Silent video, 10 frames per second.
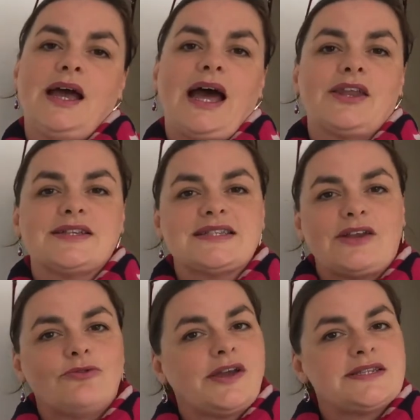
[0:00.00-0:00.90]
And I
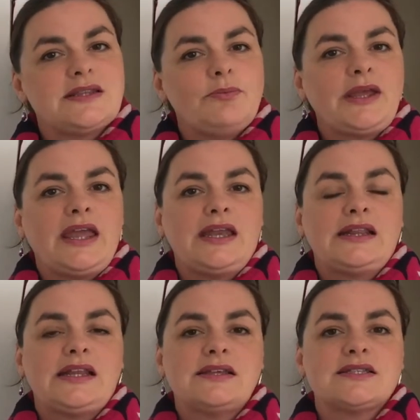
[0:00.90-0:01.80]
said right at the beginning
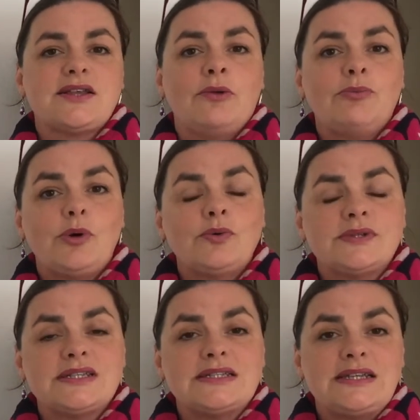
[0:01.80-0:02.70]
that it's so important
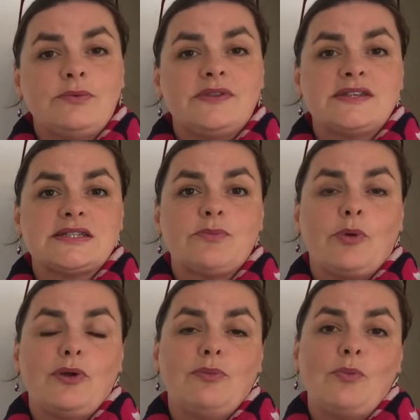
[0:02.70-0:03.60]
to deal with
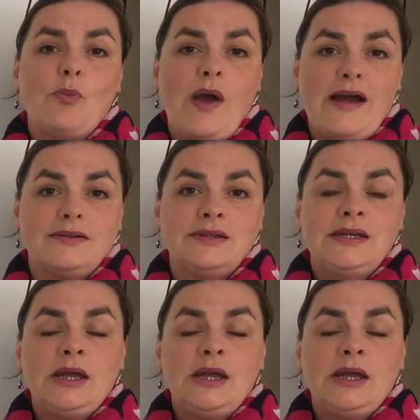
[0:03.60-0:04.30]
disappointment well,